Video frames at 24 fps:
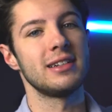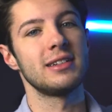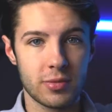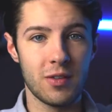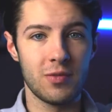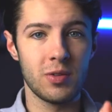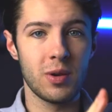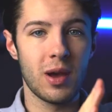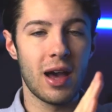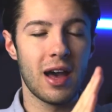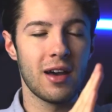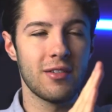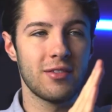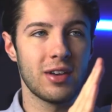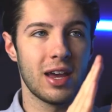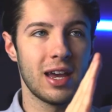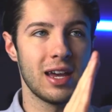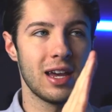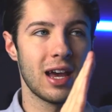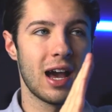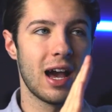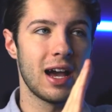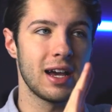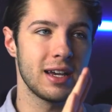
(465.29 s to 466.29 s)
If you have
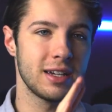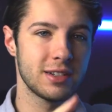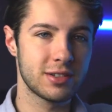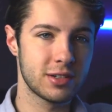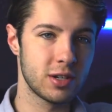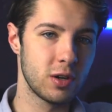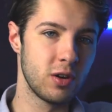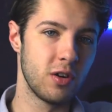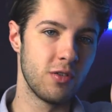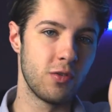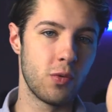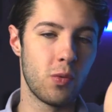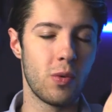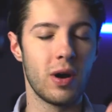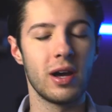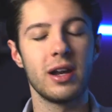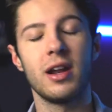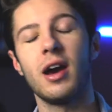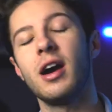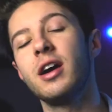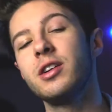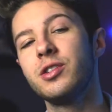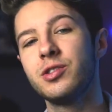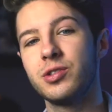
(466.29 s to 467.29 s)
a ISO of
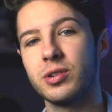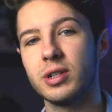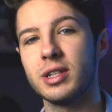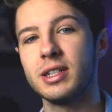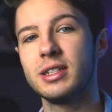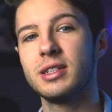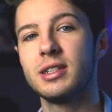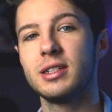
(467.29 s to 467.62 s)
100,